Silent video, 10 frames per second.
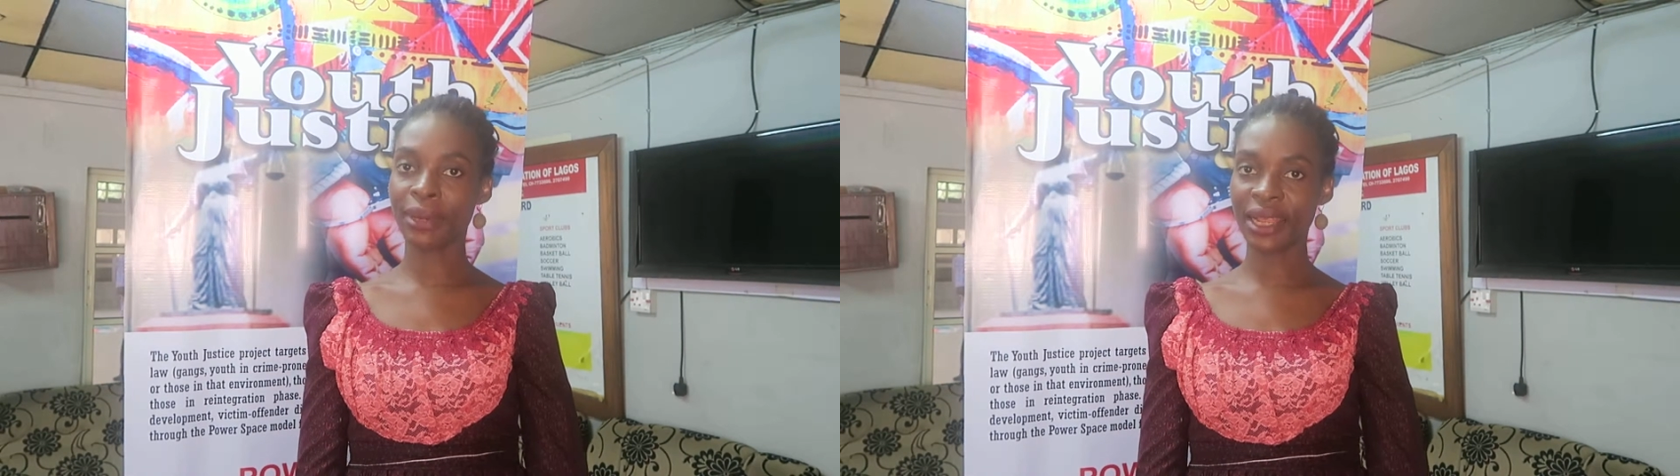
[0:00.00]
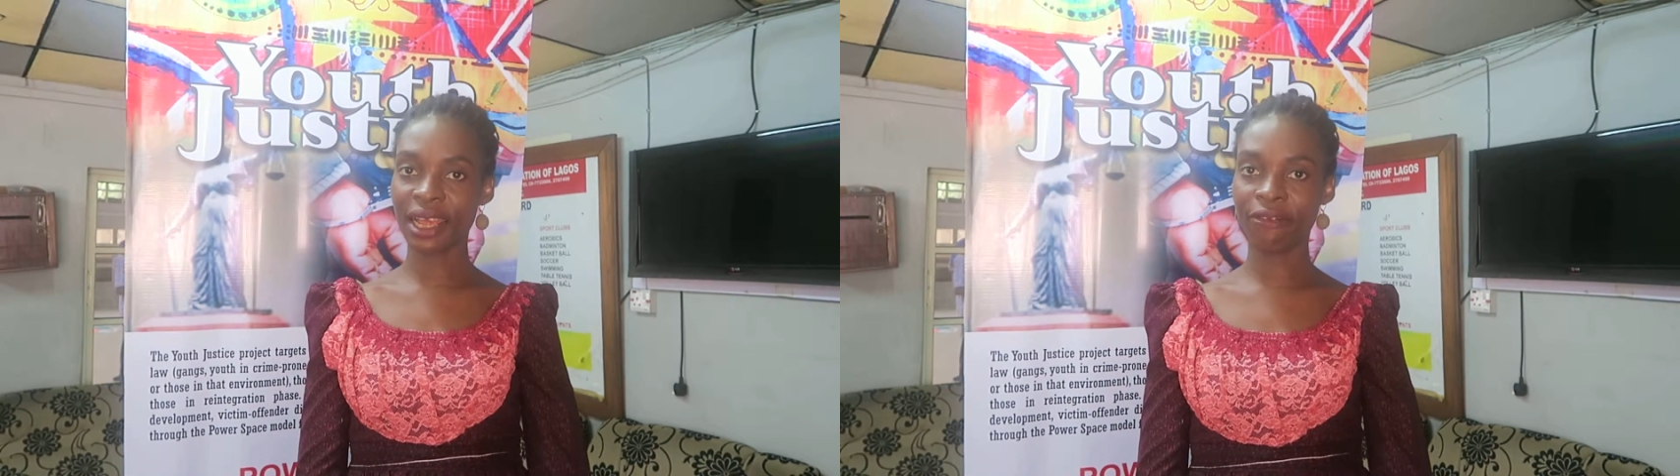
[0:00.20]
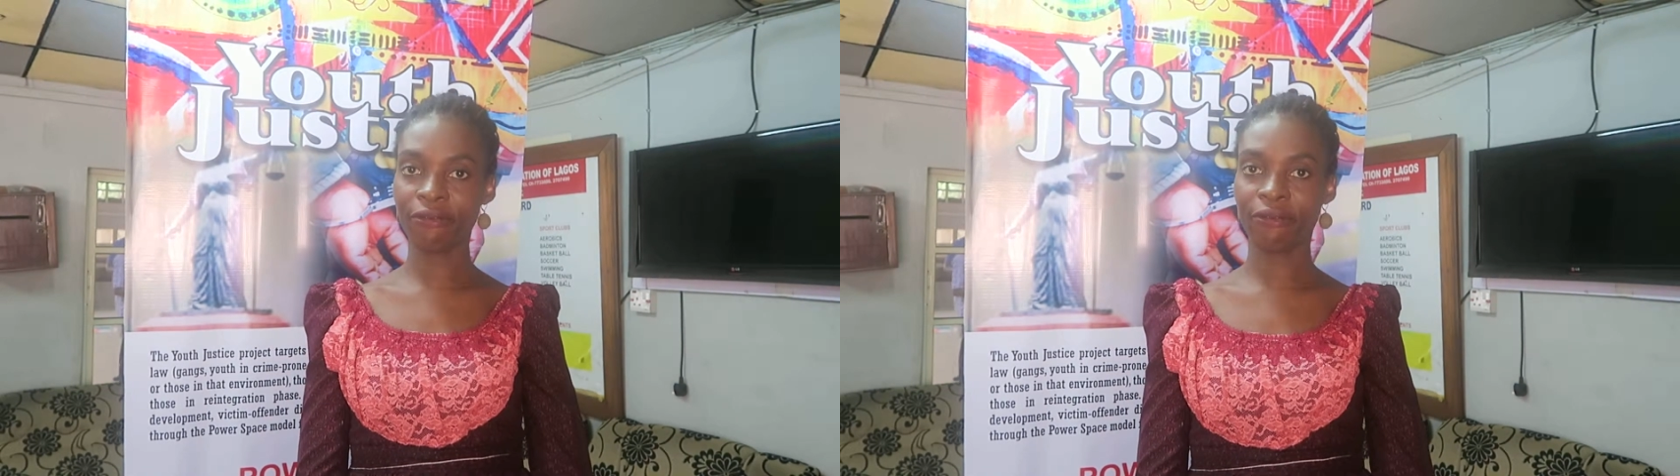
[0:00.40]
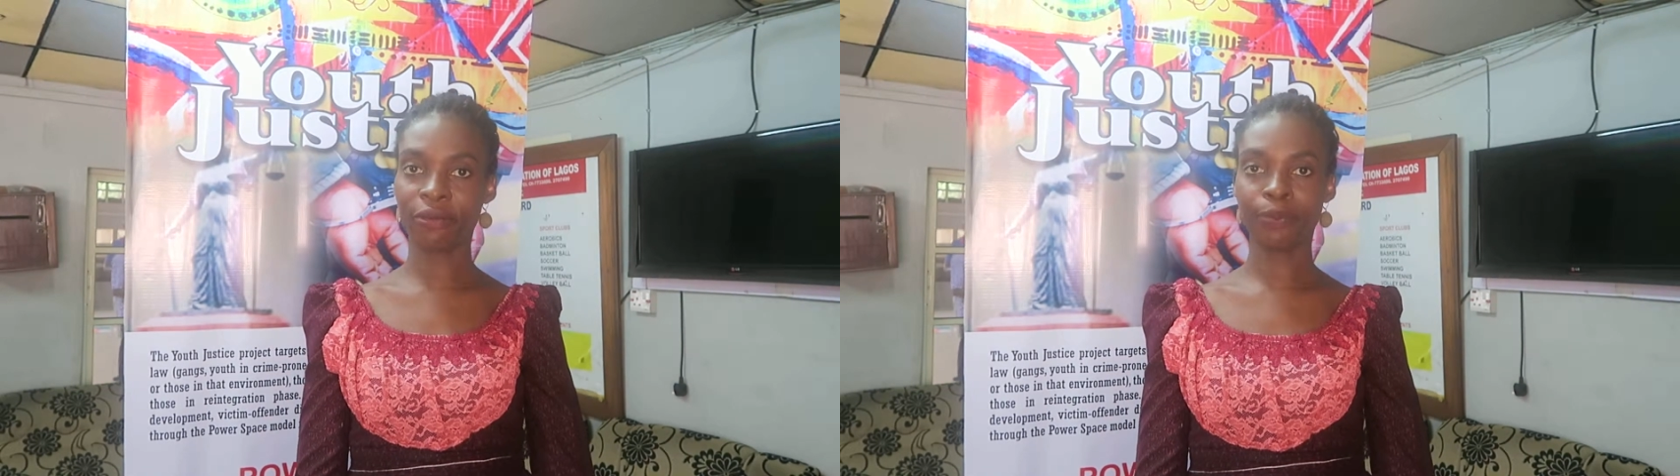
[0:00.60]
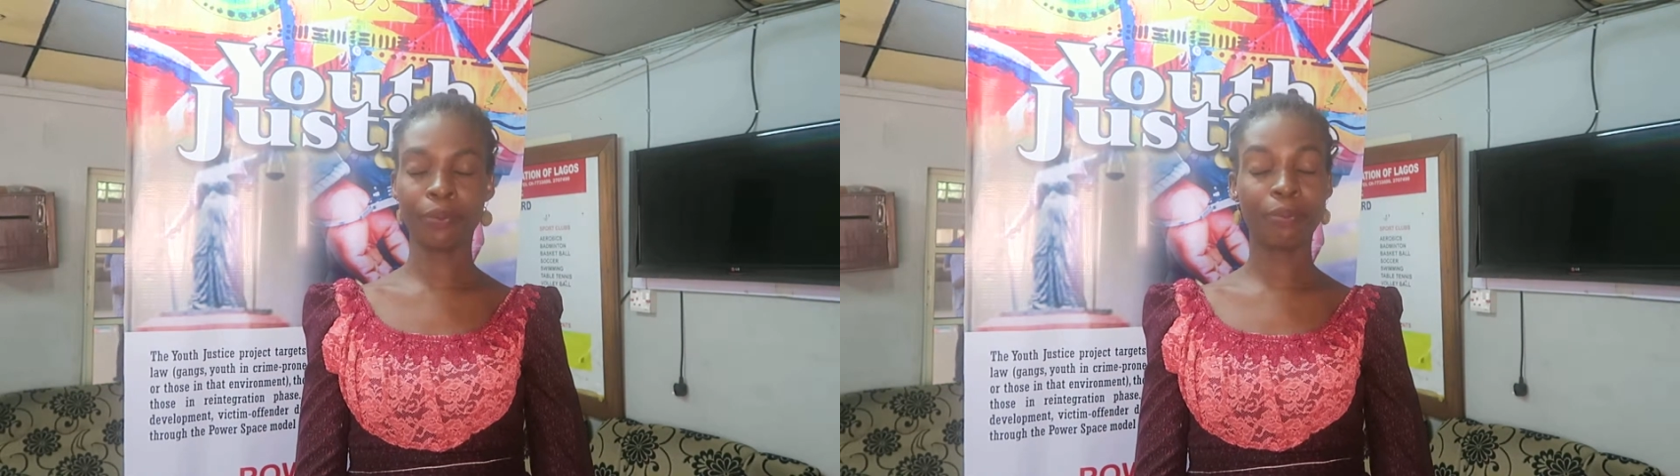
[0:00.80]
my life
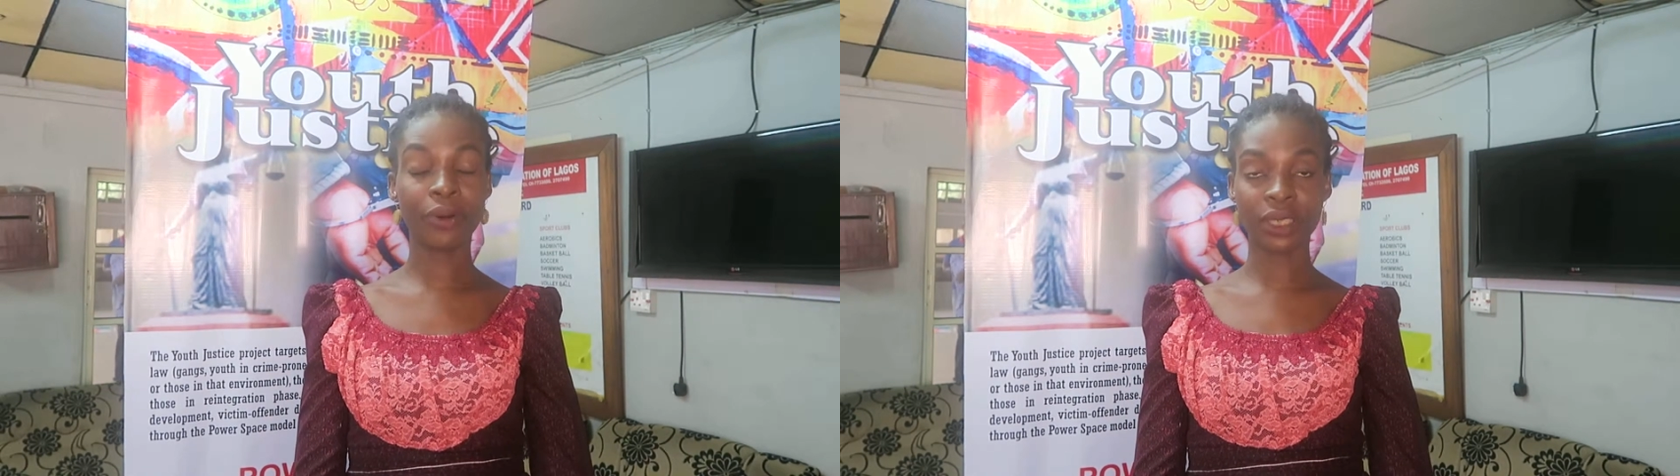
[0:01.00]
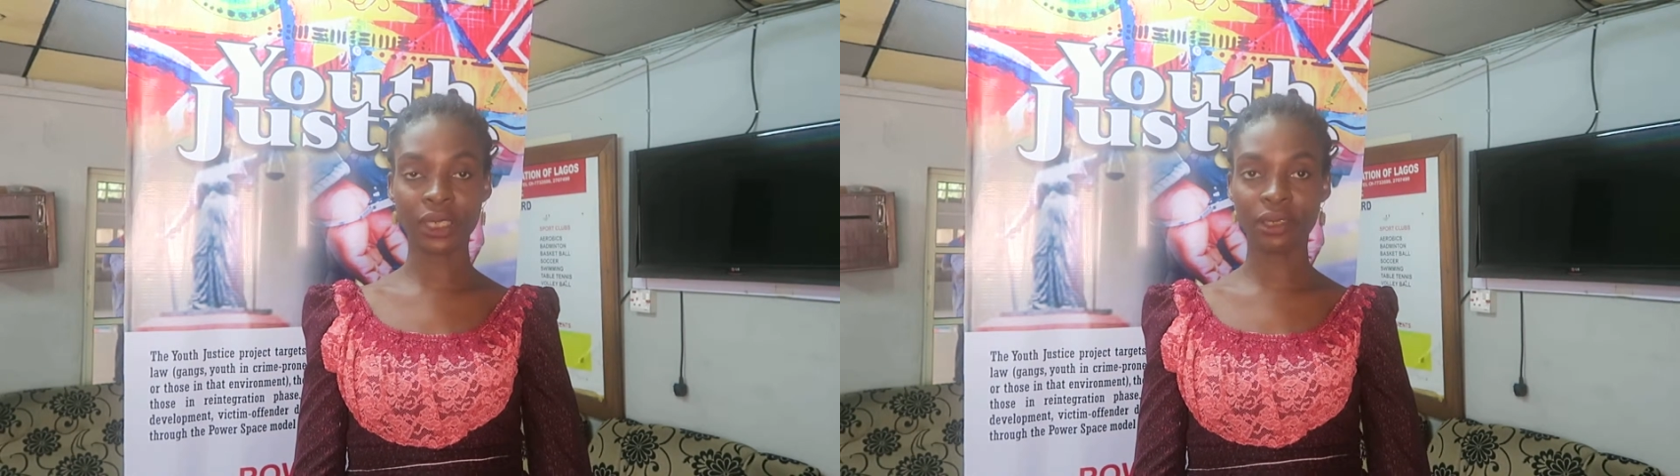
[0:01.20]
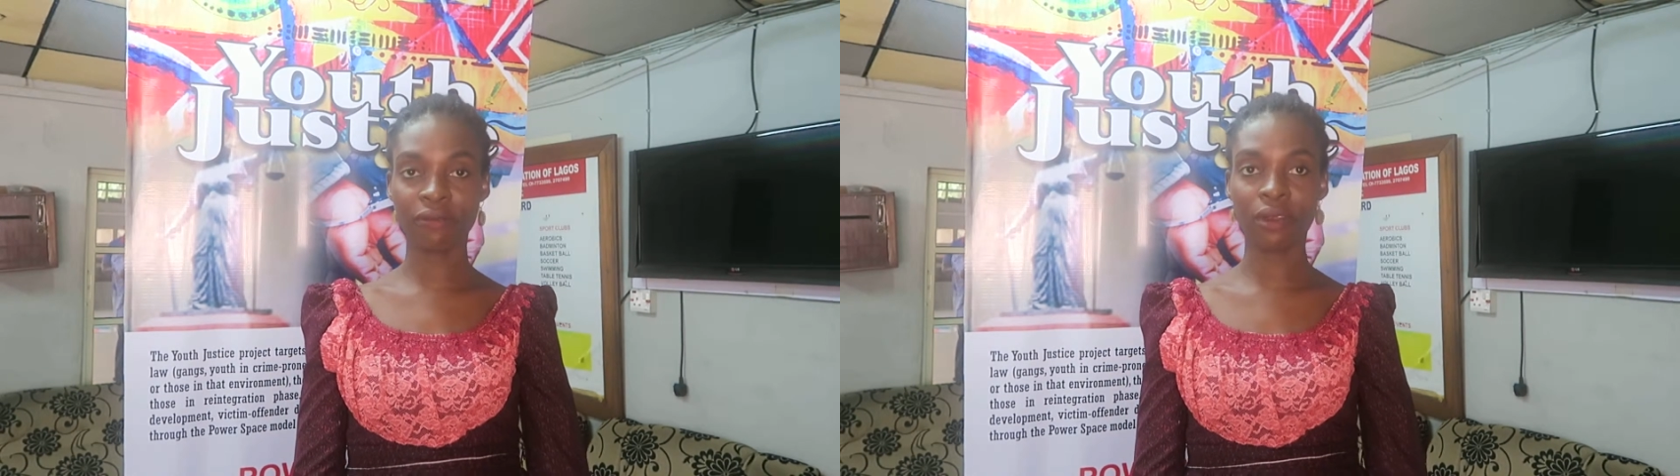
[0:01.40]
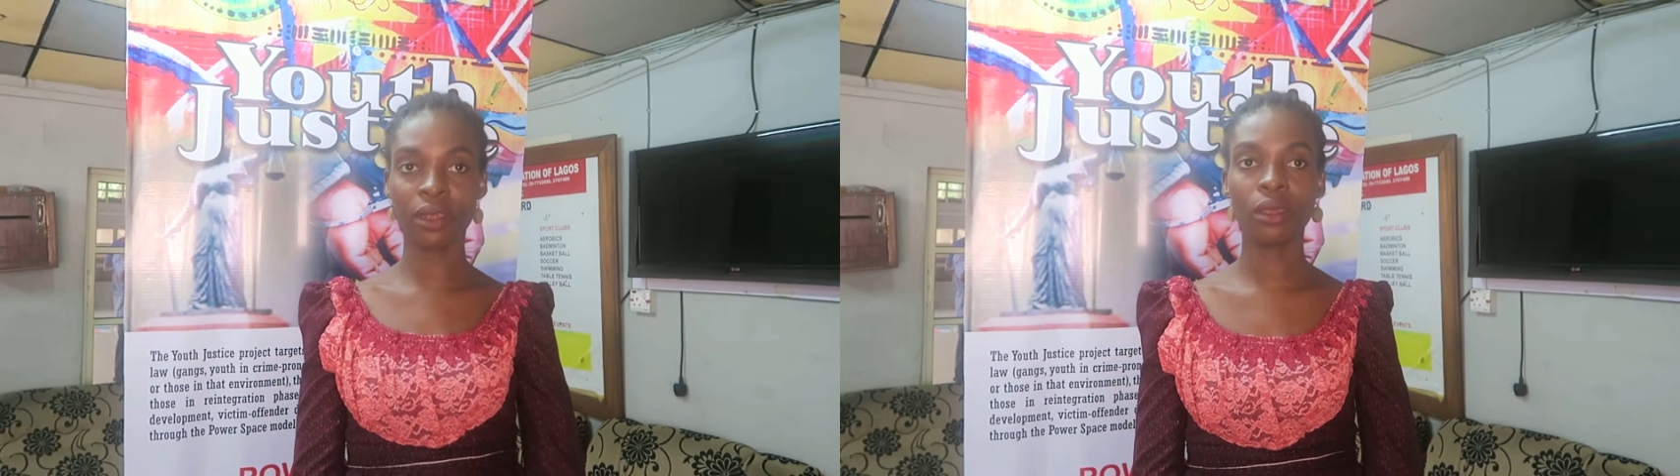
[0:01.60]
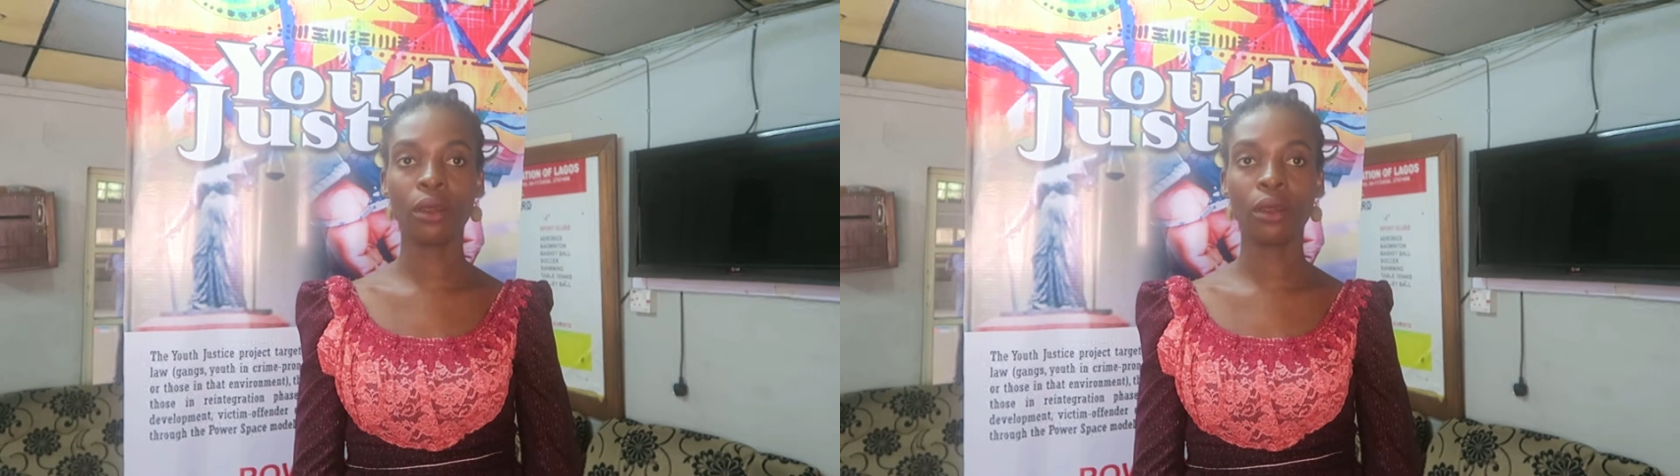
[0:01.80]
positively.